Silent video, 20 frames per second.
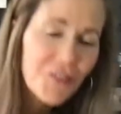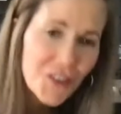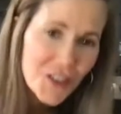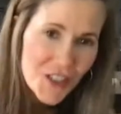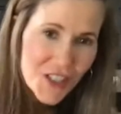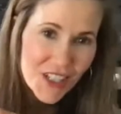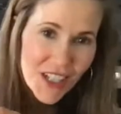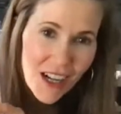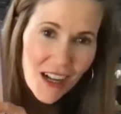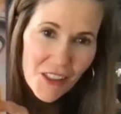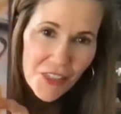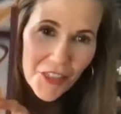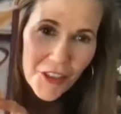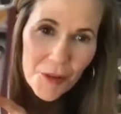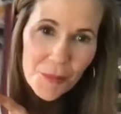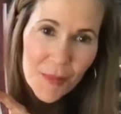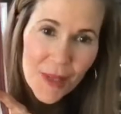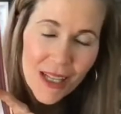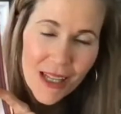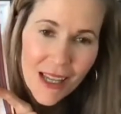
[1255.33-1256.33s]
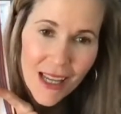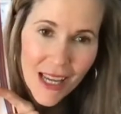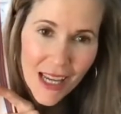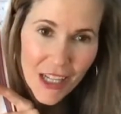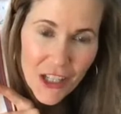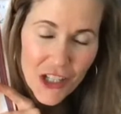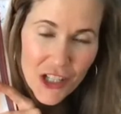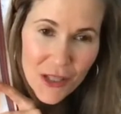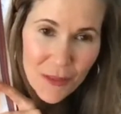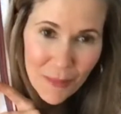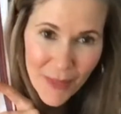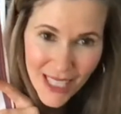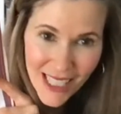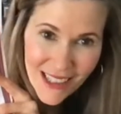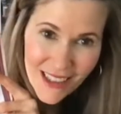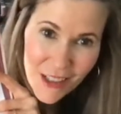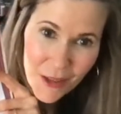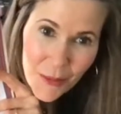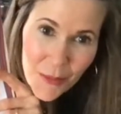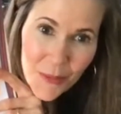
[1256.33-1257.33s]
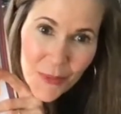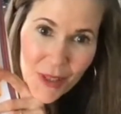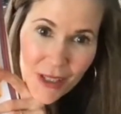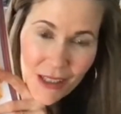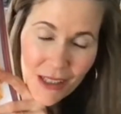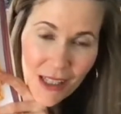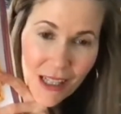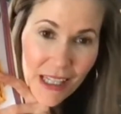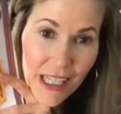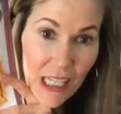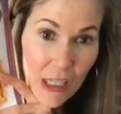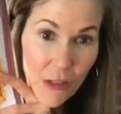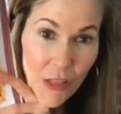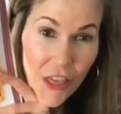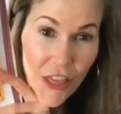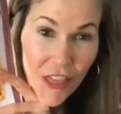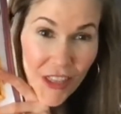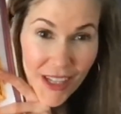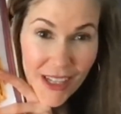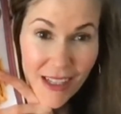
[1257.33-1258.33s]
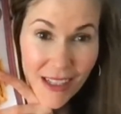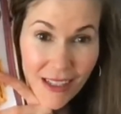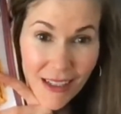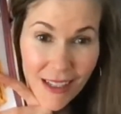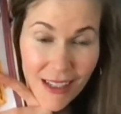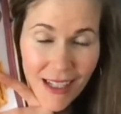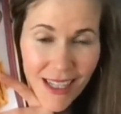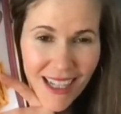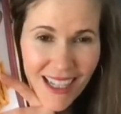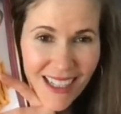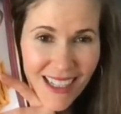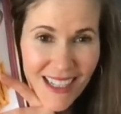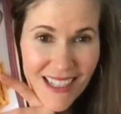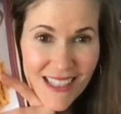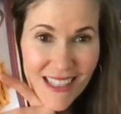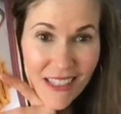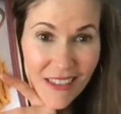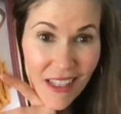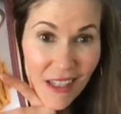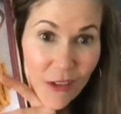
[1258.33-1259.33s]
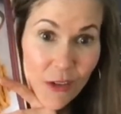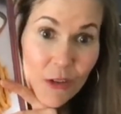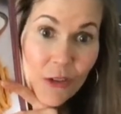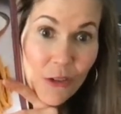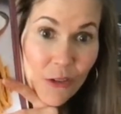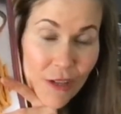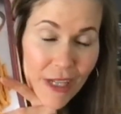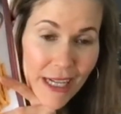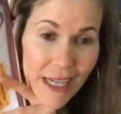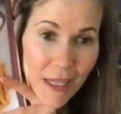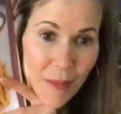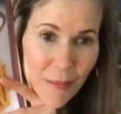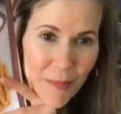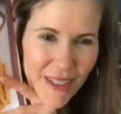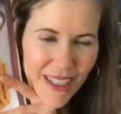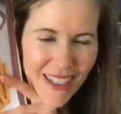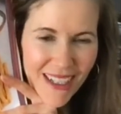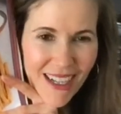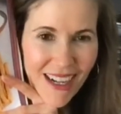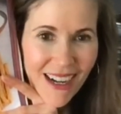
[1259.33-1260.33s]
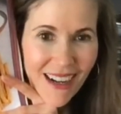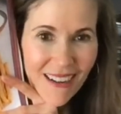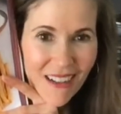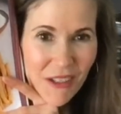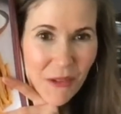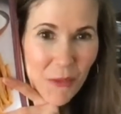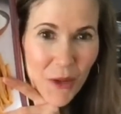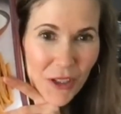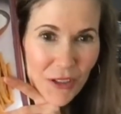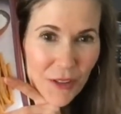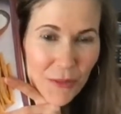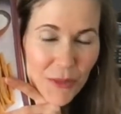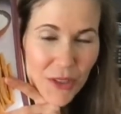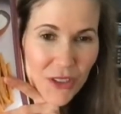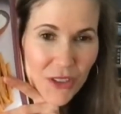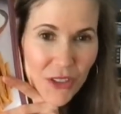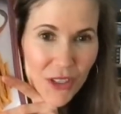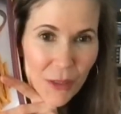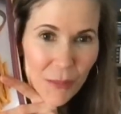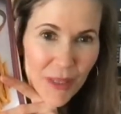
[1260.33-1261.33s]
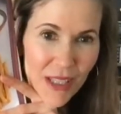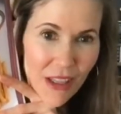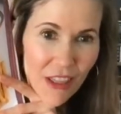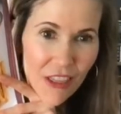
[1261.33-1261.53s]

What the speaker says: first cut them and she made them a little thick. And I said, they look great, but I kind of want them to look a bit